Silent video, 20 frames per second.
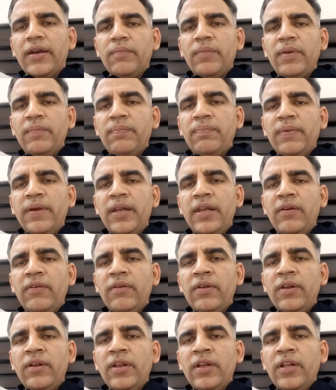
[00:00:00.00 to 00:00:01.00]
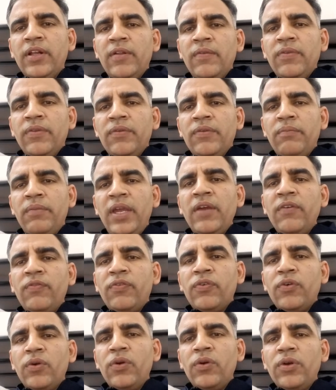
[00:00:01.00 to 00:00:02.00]
People may
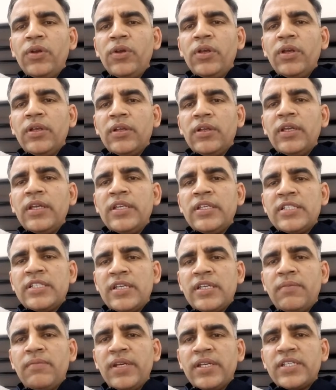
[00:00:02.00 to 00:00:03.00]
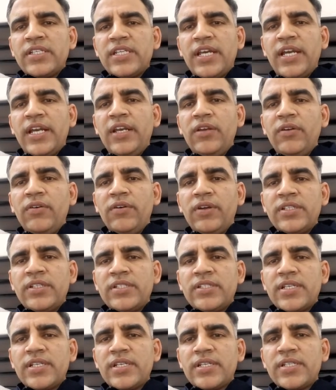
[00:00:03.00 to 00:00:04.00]
follow in some extent your
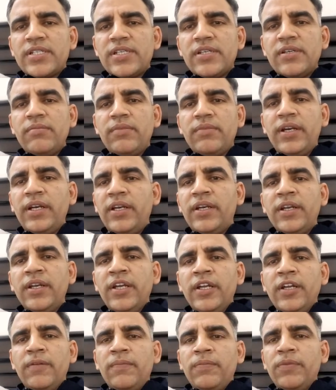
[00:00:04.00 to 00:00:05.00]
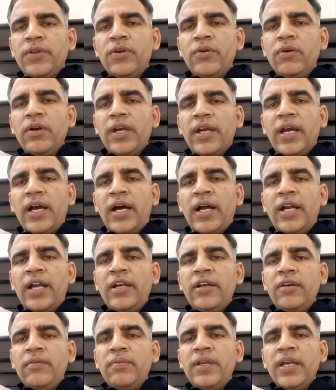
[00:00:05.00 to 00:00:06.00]
instruction, but you
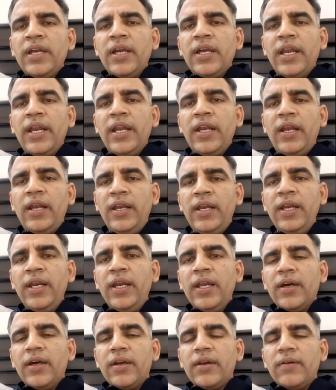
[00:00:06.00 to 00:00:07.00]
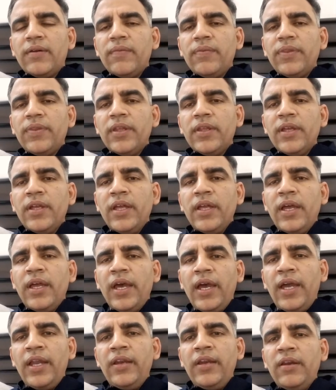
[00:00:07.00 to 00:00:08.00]
can't be a great leader.
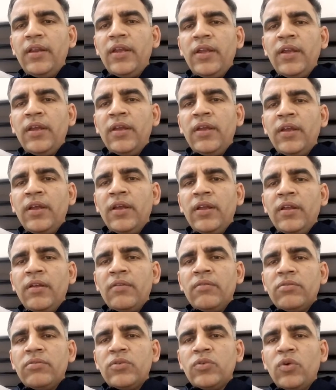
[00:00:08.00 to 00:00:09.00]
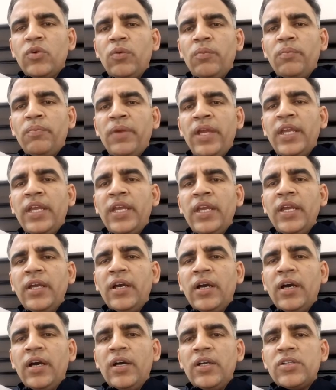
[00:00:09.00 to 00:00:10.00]
And so making
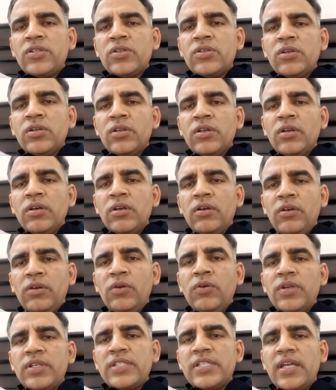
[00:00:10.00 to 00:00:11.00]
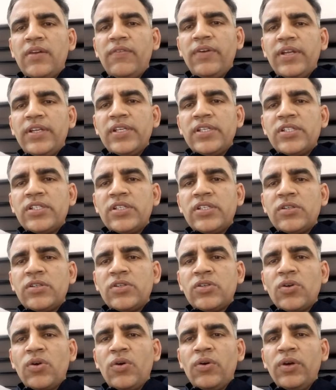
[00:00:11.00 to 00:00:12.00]
us yourself as a
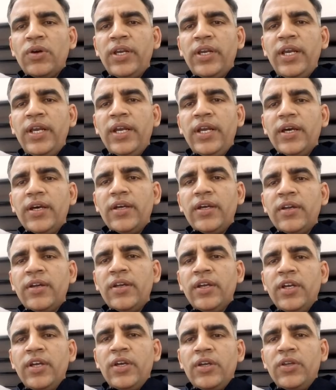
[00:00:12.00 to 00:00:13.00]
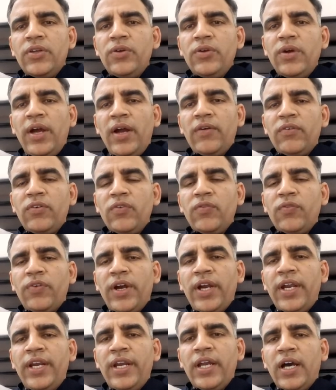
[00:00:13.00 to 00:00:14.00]
strong leader, you have to
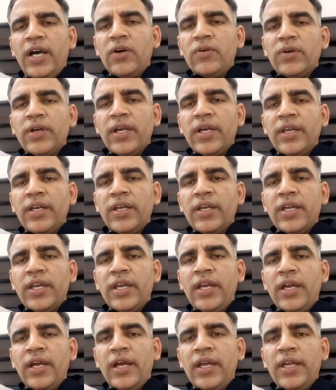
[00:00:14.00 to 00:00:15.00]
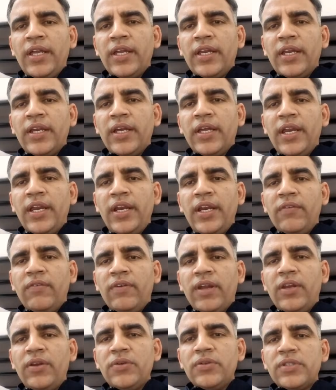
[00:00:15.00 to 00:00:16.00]
find how can create I can create
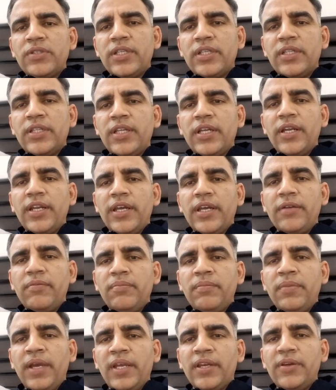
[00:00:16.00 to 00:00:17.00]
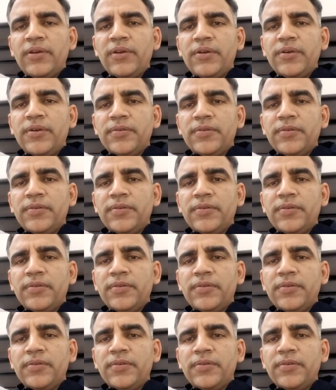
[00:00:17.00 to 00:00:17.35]
values in their life. Back to you.